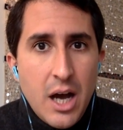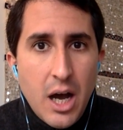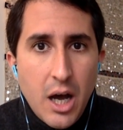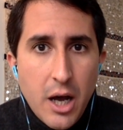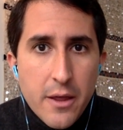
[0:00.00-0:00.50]

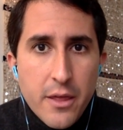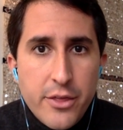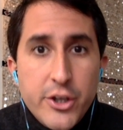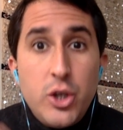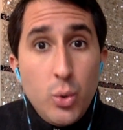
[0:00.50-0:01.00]

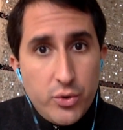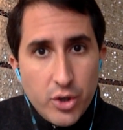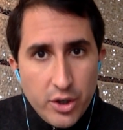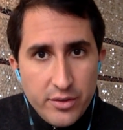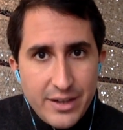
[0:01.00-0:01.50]
the
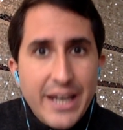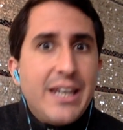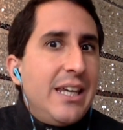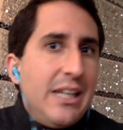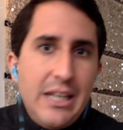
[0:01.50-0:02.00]
users,
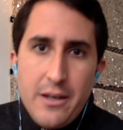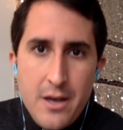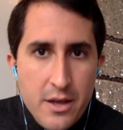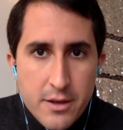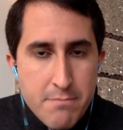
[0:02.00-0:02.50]
i.e.
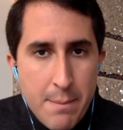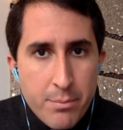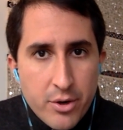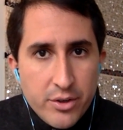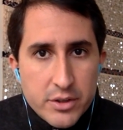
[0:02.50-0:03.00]
the
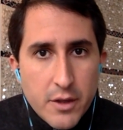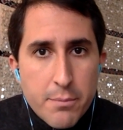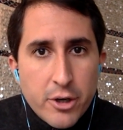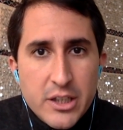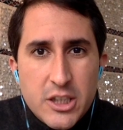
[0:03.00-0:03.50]
members of the
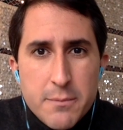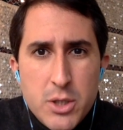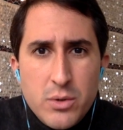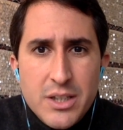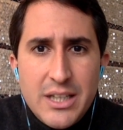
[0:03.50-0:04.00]
Bergen
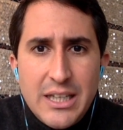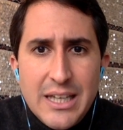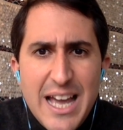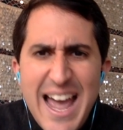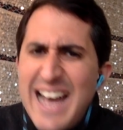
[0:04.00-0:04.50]

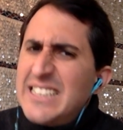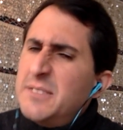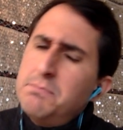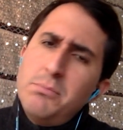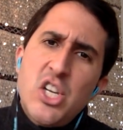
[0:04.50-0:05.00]
community,
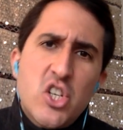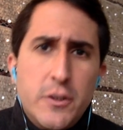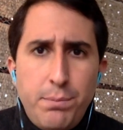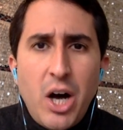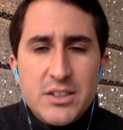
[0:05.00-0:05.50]
as much
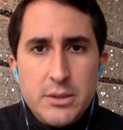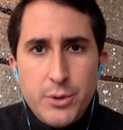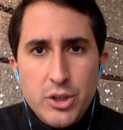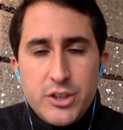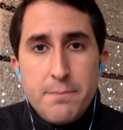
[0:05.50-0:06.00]
as
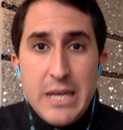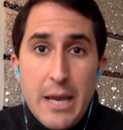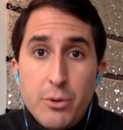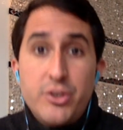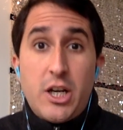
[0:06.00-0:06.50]
possible to be
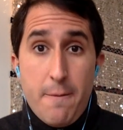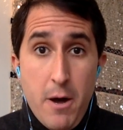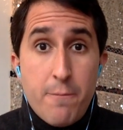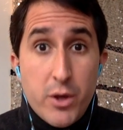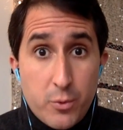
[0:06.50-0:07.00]
able to come
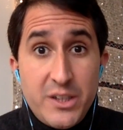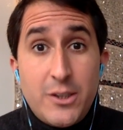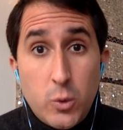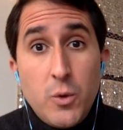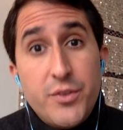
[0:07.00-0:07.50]
up with
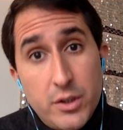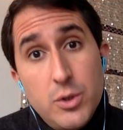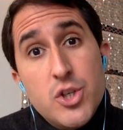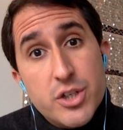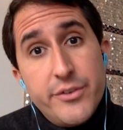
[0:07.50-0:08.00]
really cool
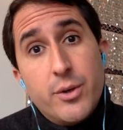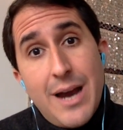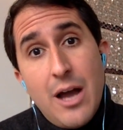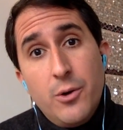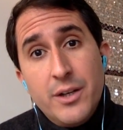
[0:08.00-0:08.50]
solutions
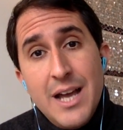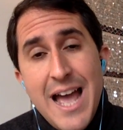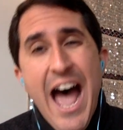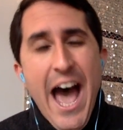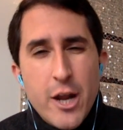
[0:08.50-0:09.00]
around
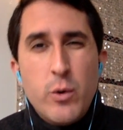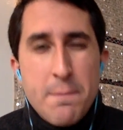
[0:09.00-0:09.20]
how do